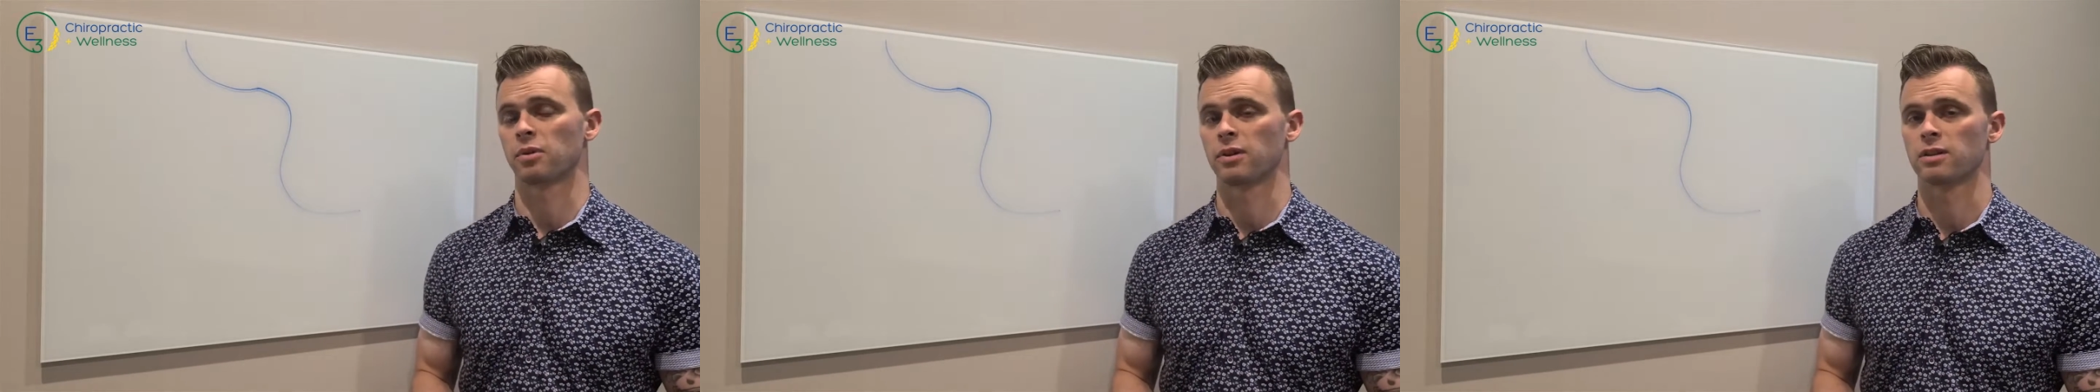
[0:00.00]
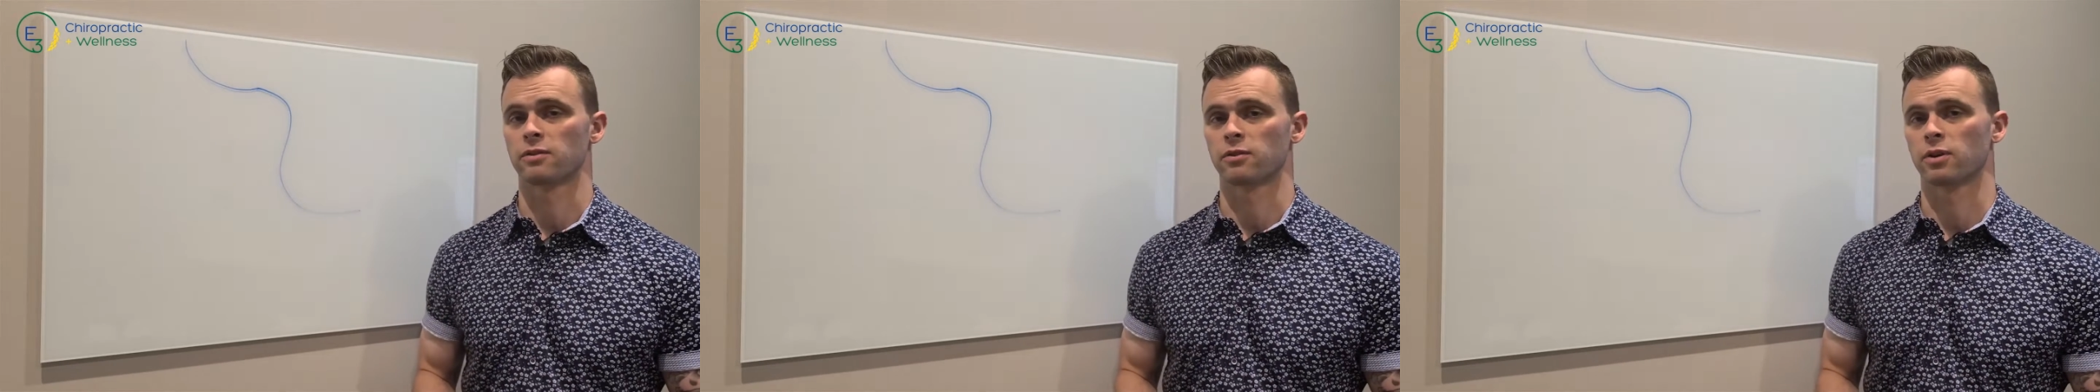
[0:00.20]

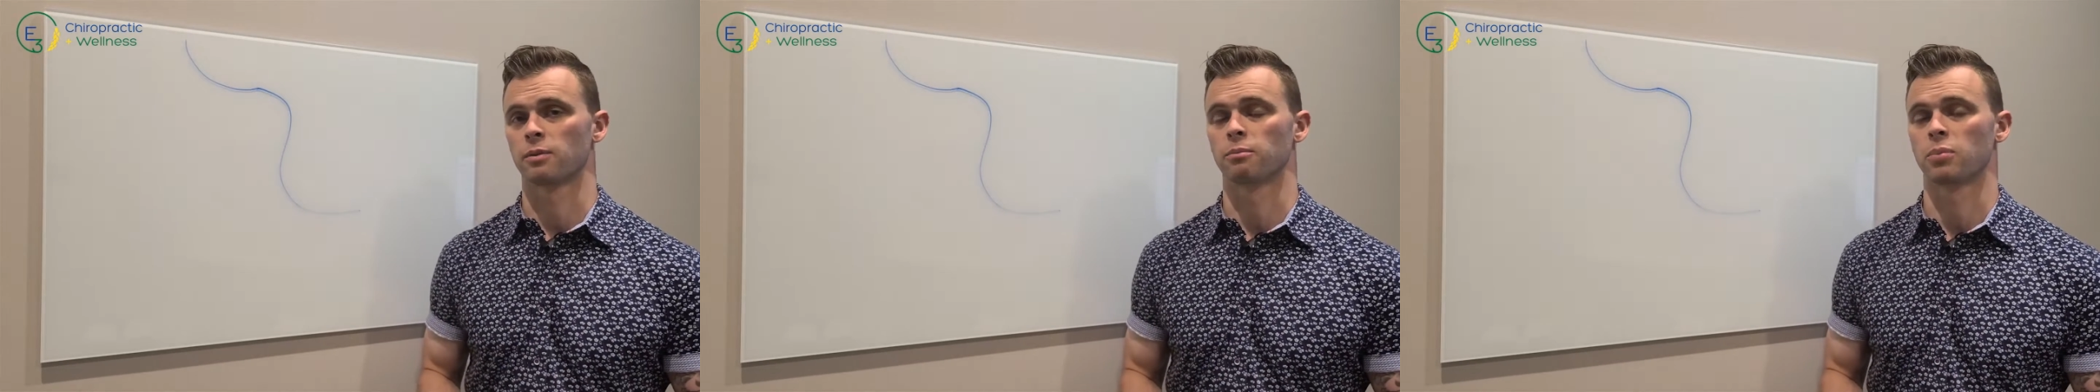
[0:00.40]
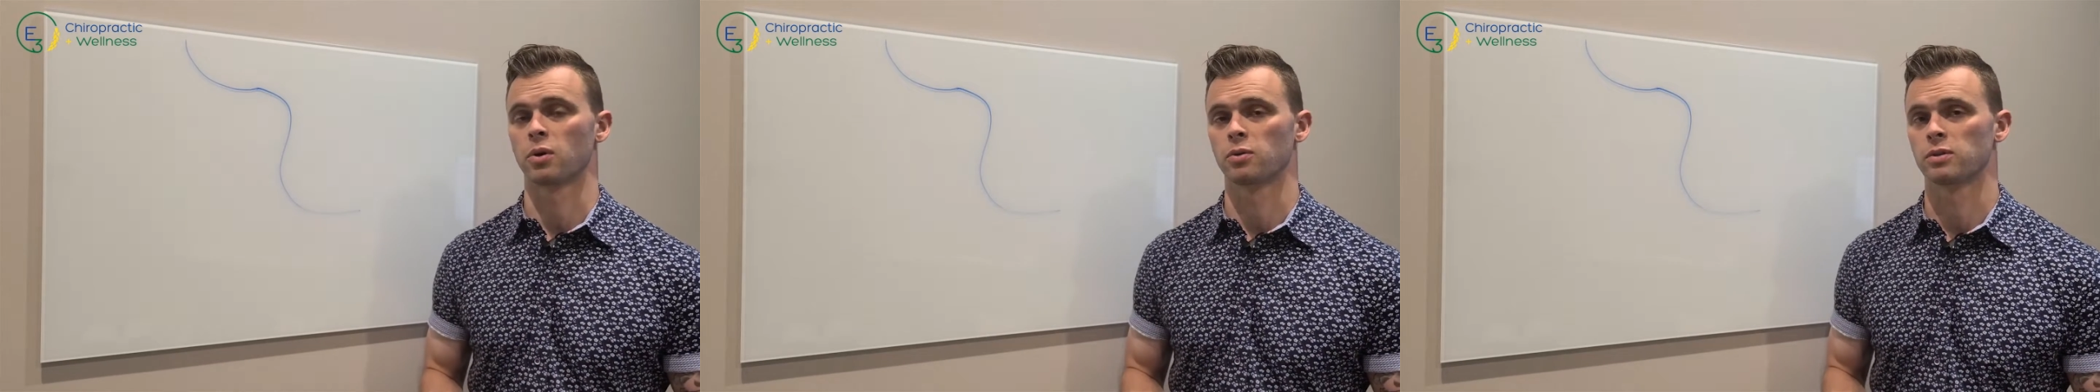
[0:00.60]
place for
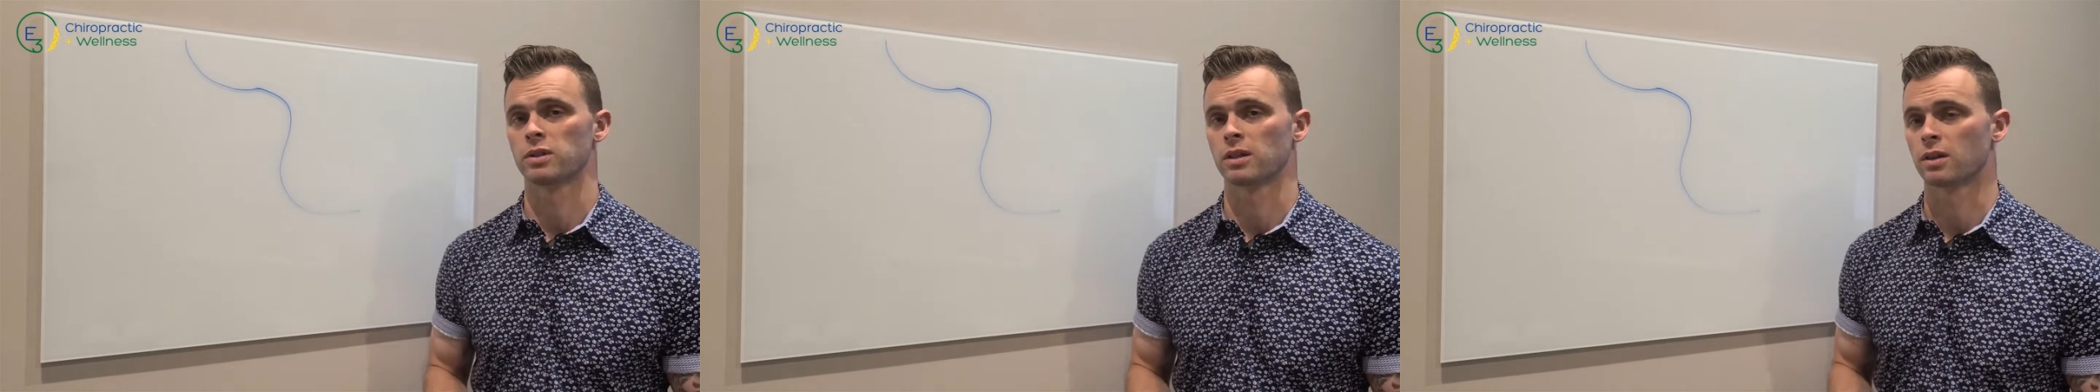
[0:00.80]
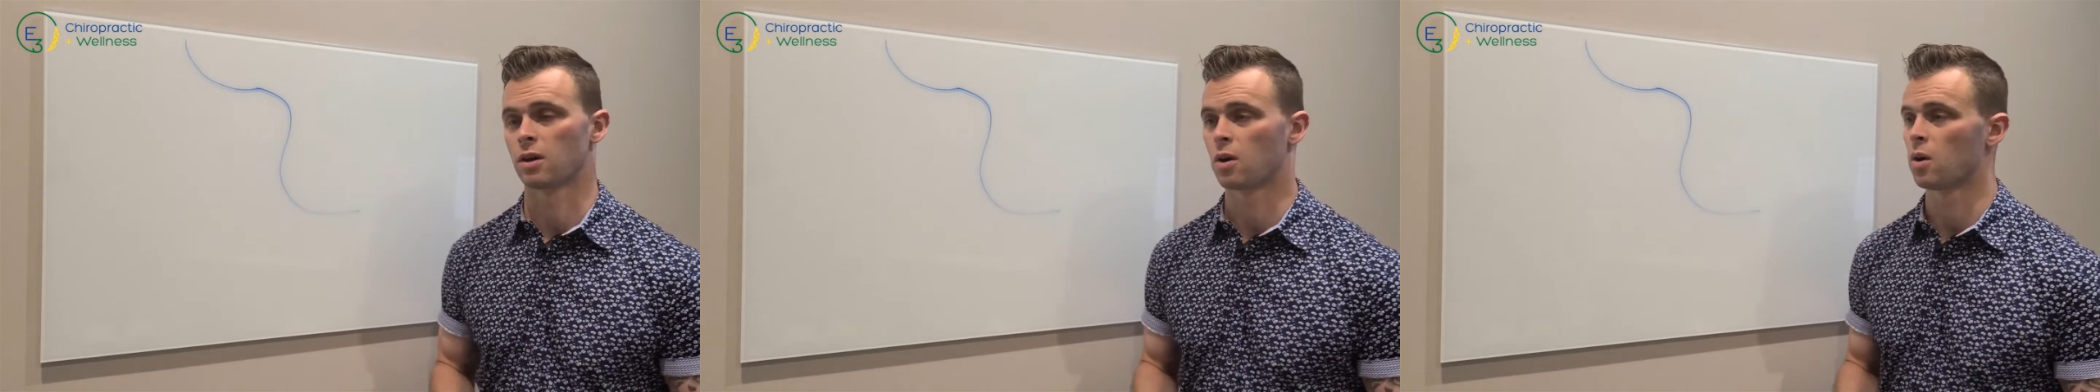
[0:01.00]
a bone
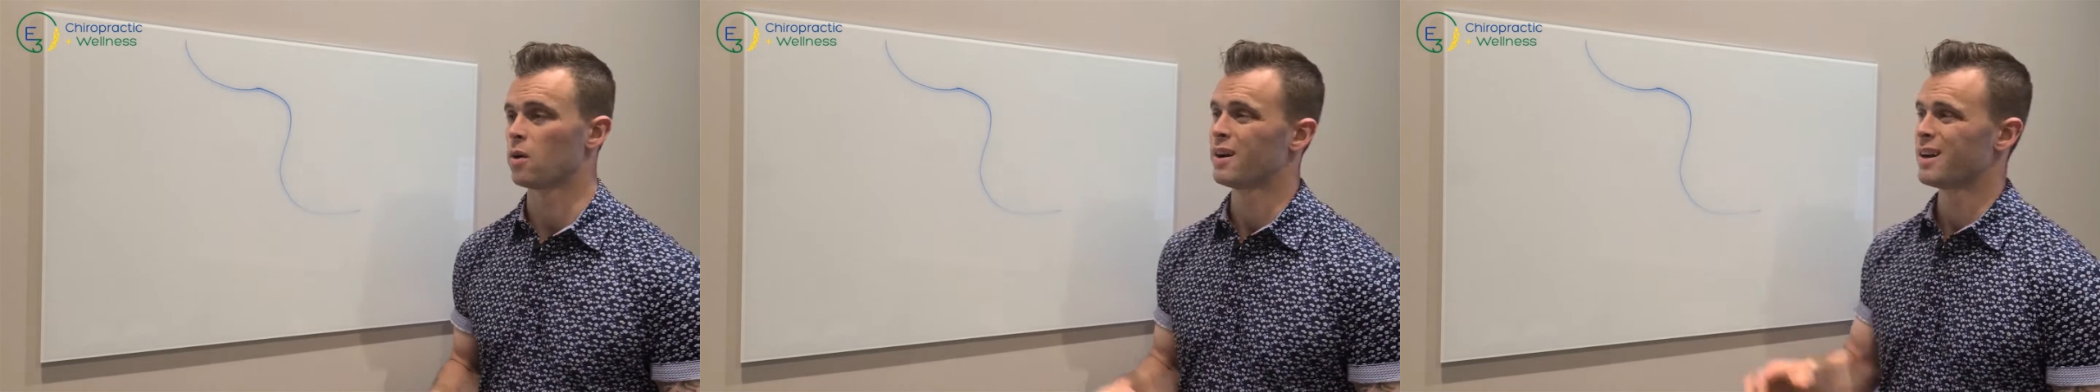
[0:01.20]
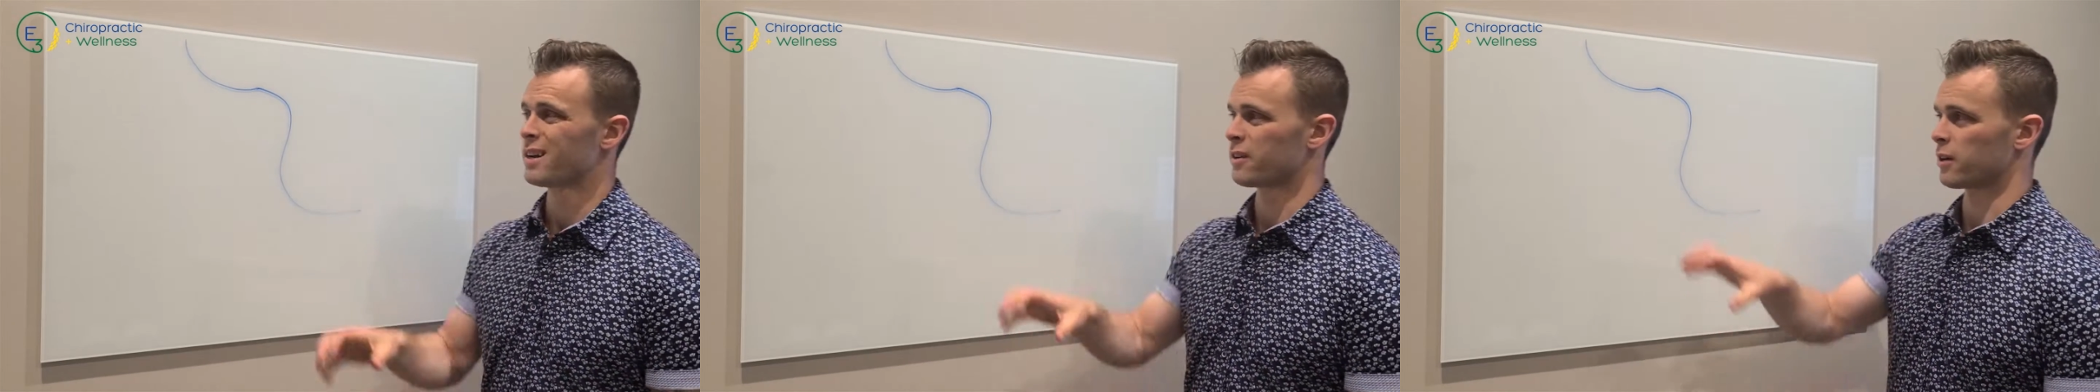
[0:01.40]
to go,